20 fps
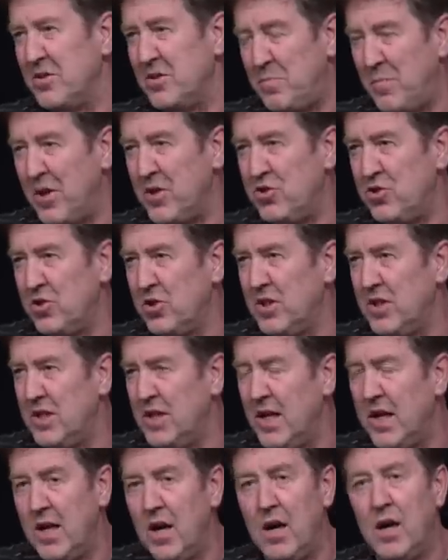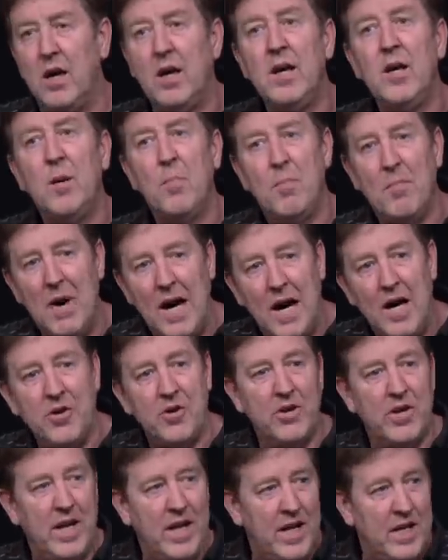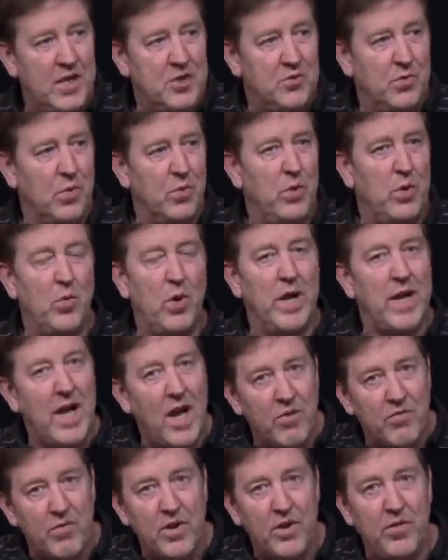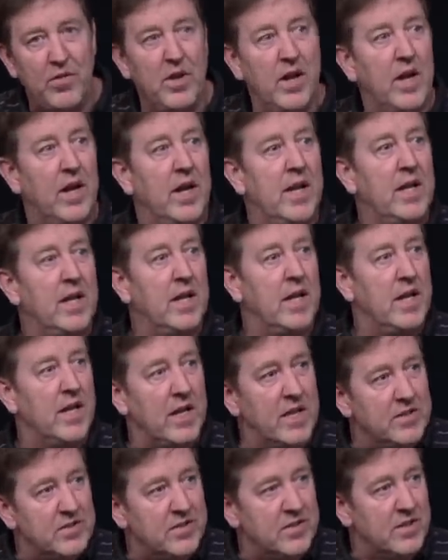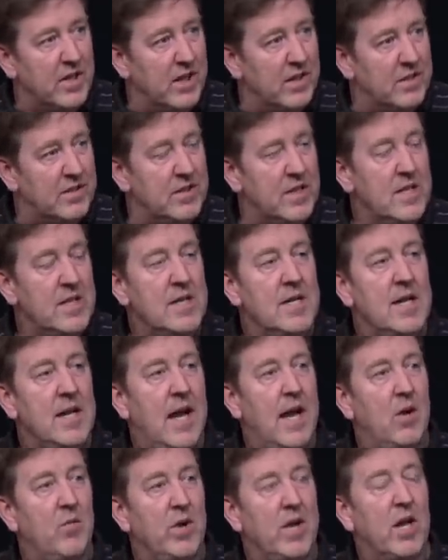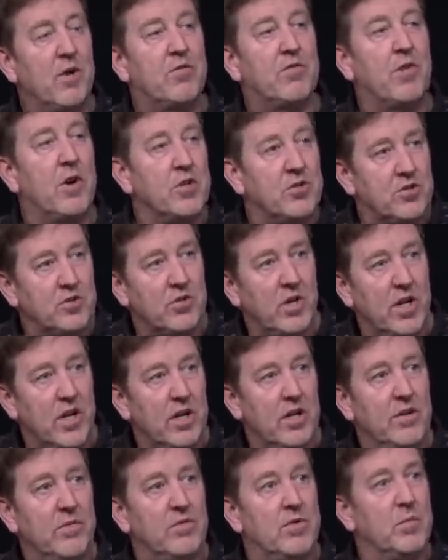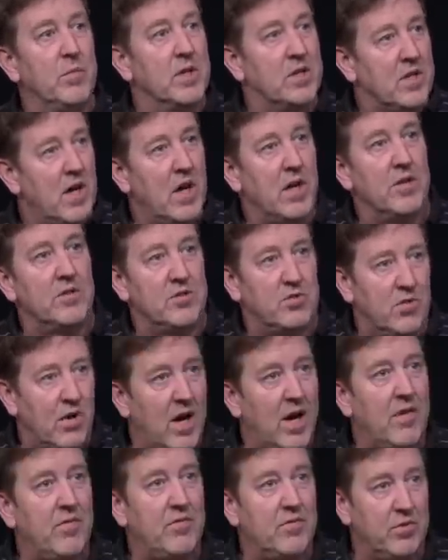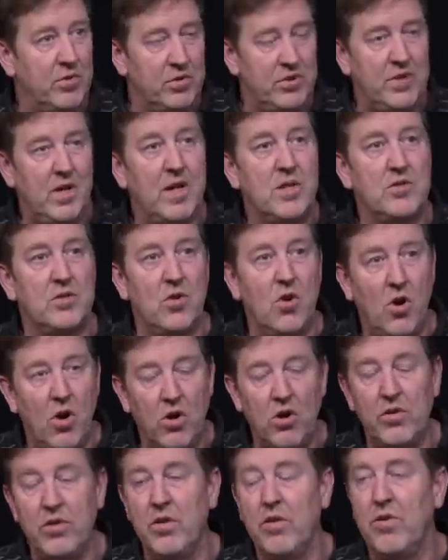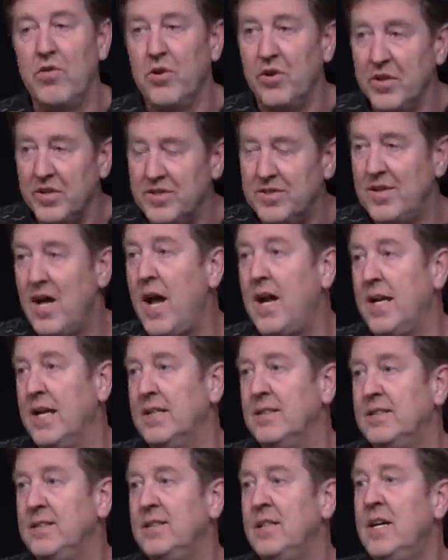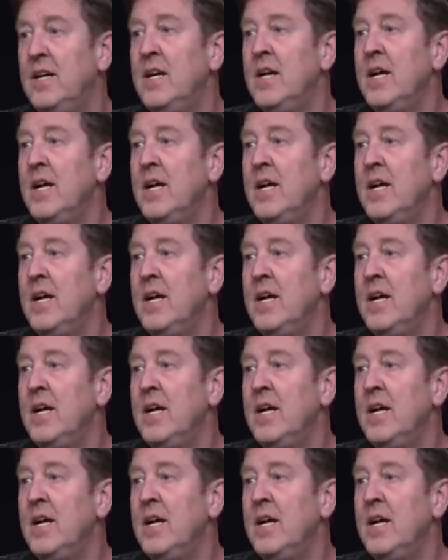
especially in our modern age where we want everything in an instant, and we get frustrated if the McDonald's drive-thru takes longer than thirty seconds,